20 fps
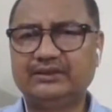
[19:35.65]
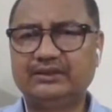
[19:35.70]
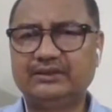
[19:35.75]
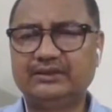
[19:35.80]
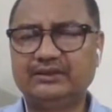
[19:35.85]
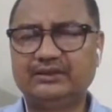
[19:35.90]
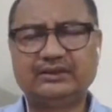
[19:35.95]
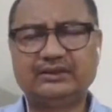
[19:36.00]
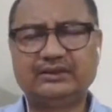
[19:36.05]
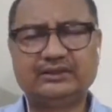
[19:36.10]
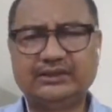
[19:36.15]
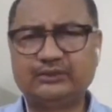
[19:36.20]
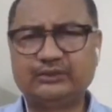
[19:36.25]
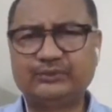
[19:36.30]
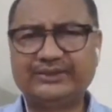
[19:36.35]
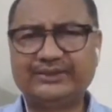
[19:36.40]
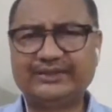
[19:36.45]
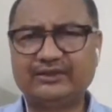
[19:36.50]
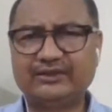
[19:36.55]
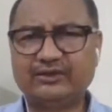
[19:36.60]
uh, that
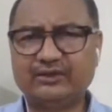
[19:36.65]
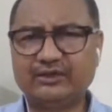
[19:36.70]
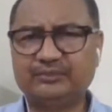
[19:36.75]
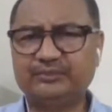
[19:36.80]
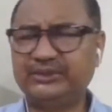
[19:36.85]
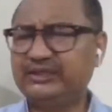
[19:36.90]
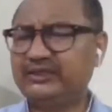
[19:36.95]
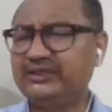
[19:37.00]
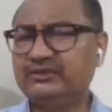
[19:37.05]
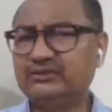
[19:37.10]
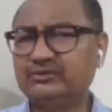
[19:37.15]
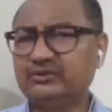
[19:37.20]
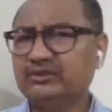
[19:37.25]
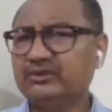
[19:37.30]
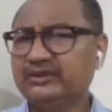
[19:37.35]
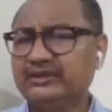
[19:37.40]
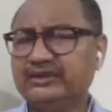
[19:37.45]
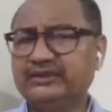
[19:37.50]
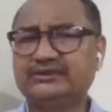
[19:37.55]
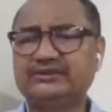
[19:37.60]
we cannot be
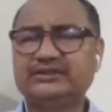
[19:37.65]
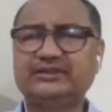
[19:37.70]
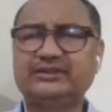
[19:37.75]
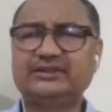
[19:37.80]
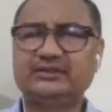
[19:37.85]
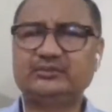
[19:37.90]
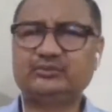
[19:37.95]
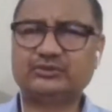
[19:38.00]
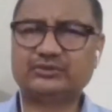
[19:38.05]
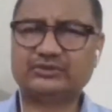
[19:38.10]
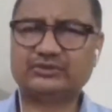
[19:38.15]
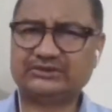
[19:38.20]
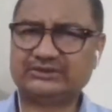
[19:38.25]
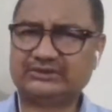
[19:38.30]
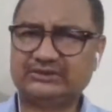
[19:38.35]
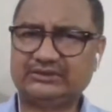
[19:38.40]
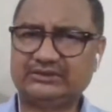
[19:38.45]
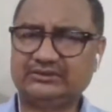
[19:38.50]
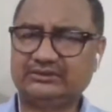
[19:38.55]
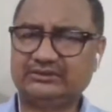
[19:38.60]
intolerant in a democracy.